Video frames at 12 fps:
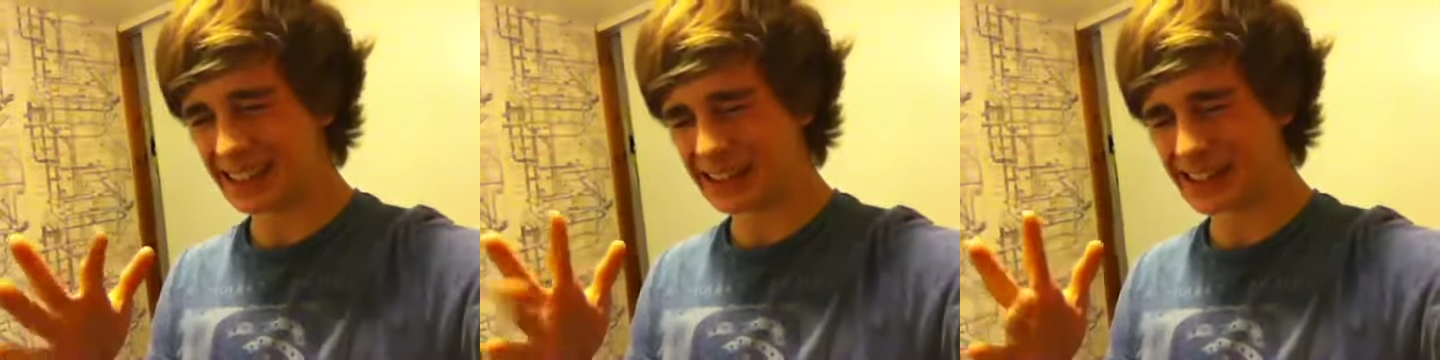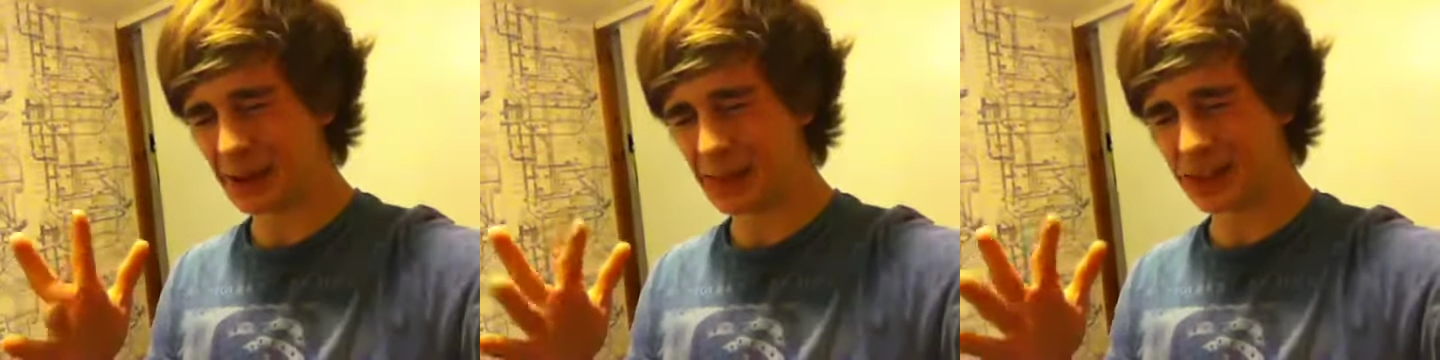
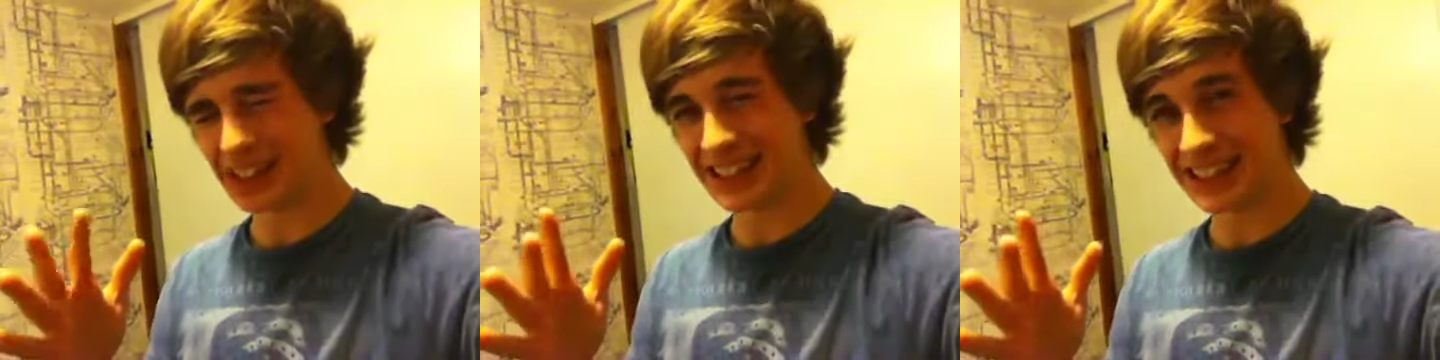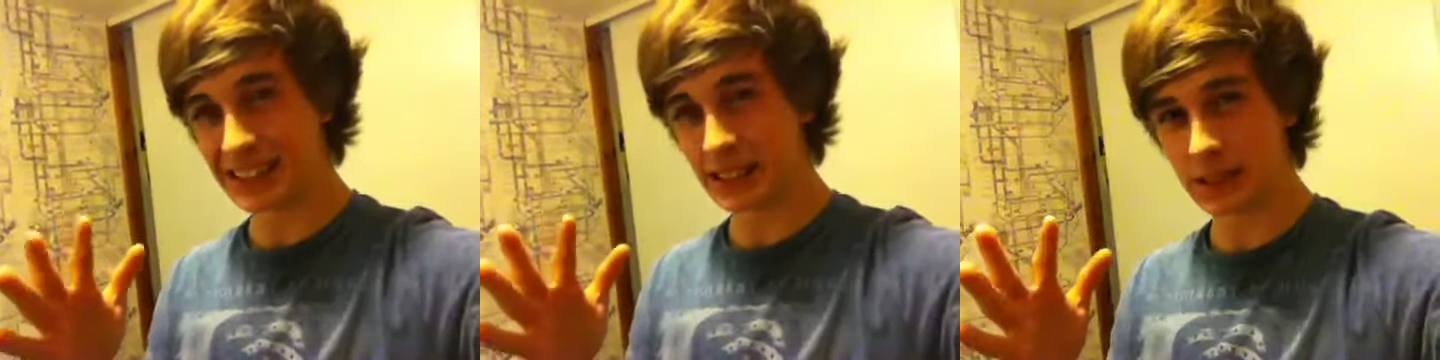
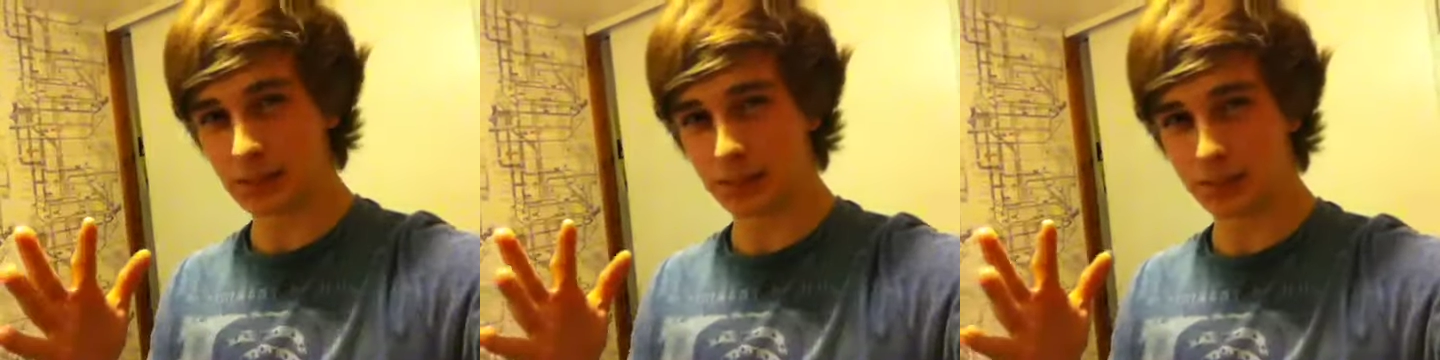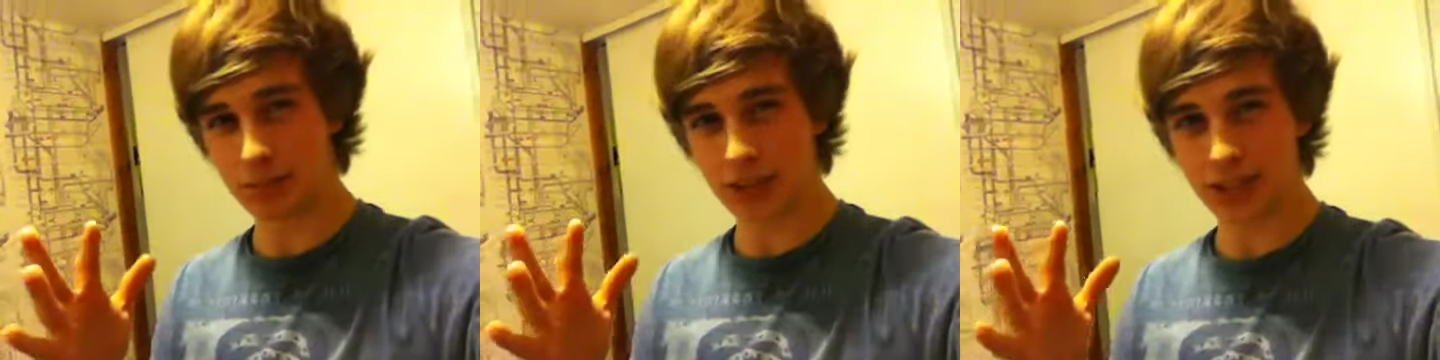somethings at the
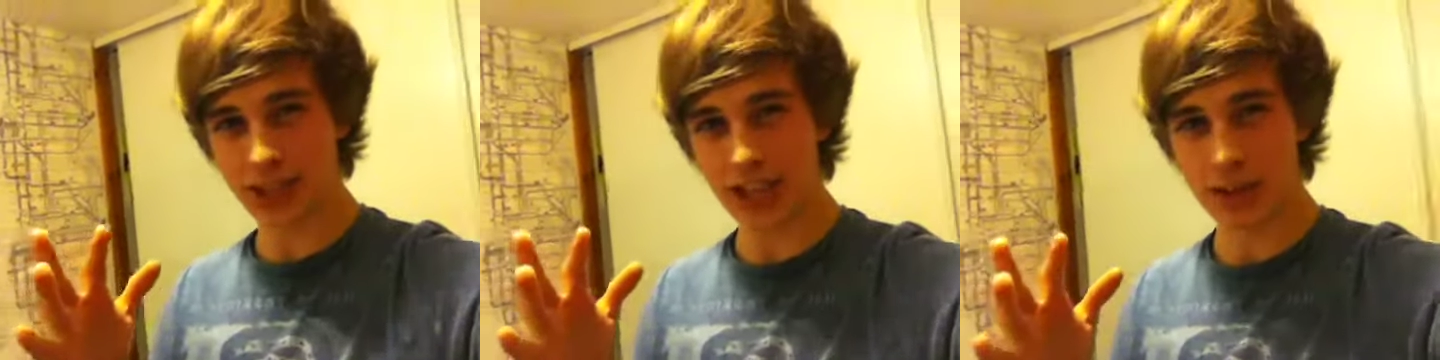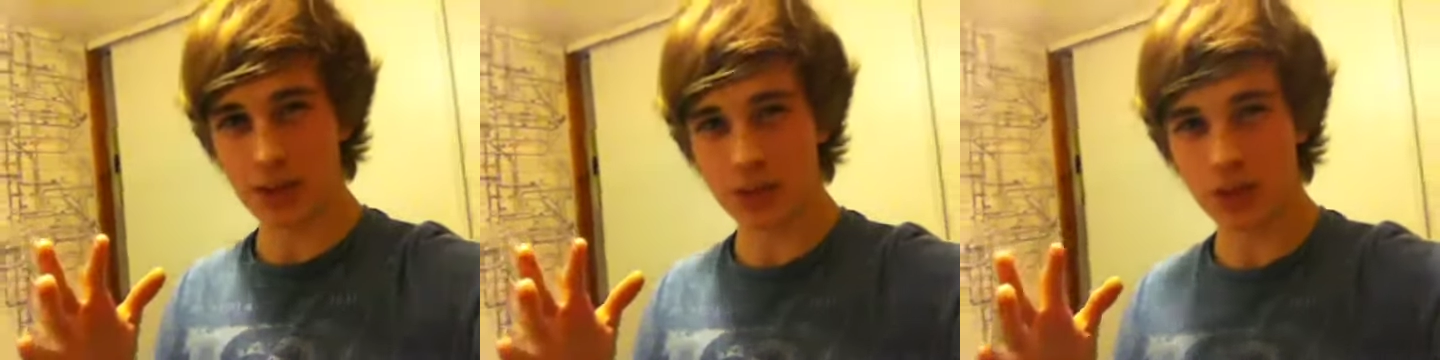British
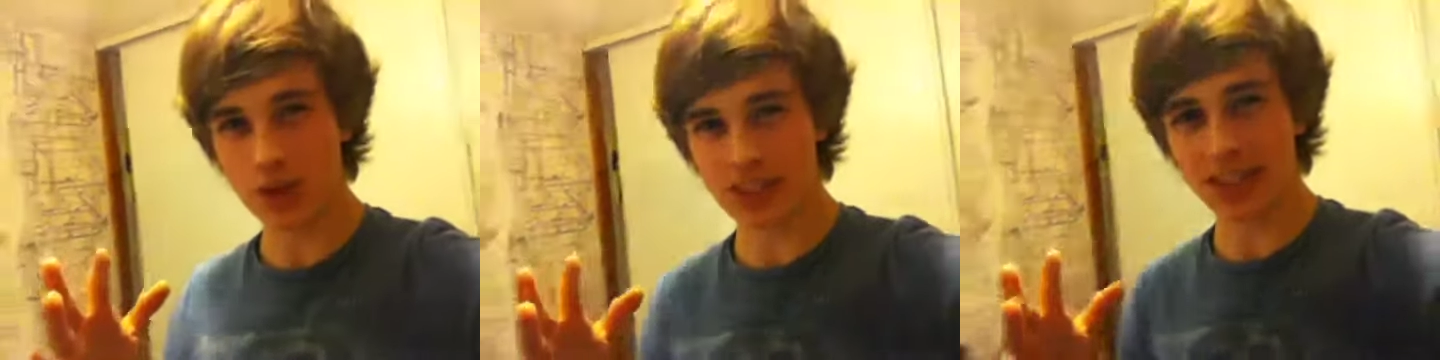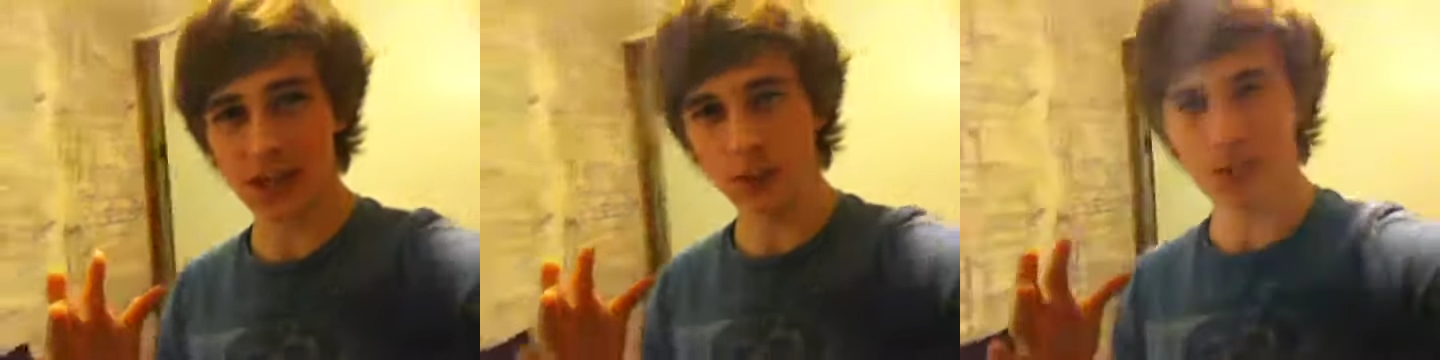Academy Awards, I
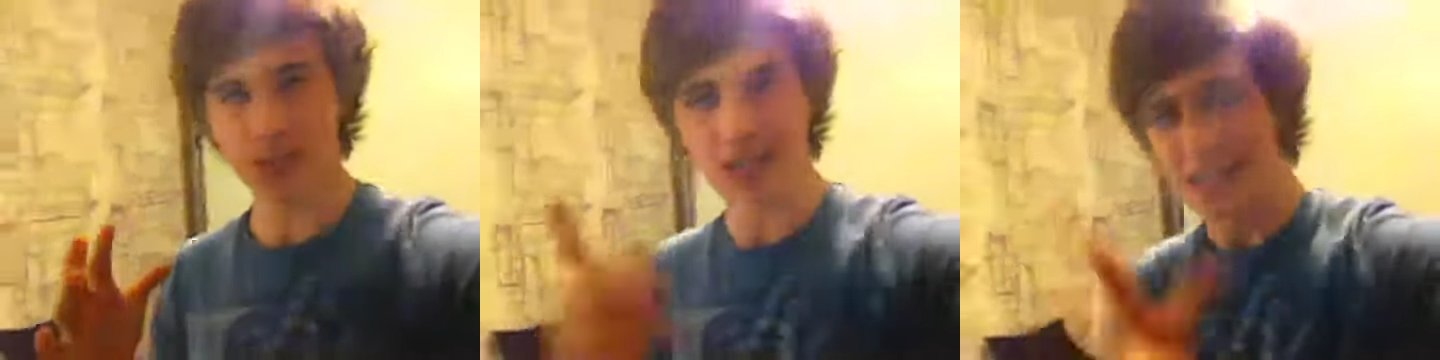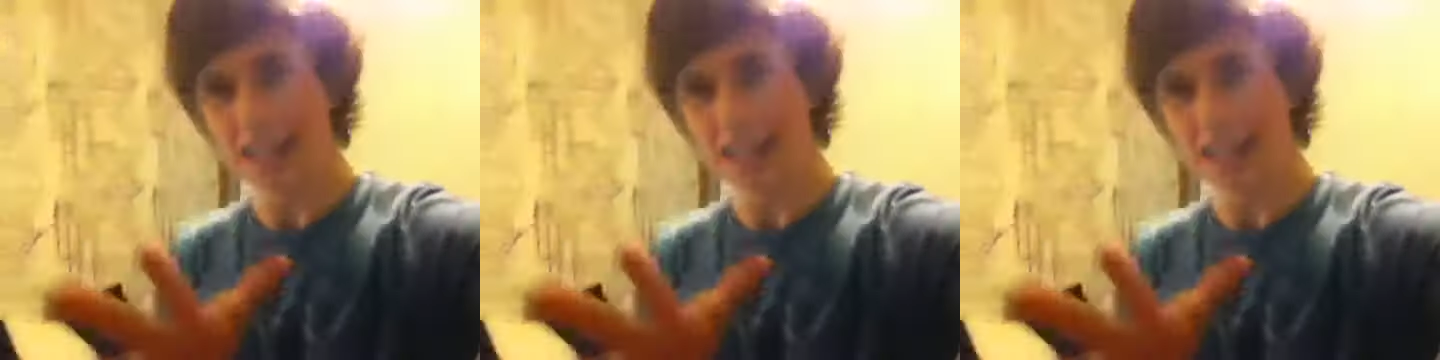think it was.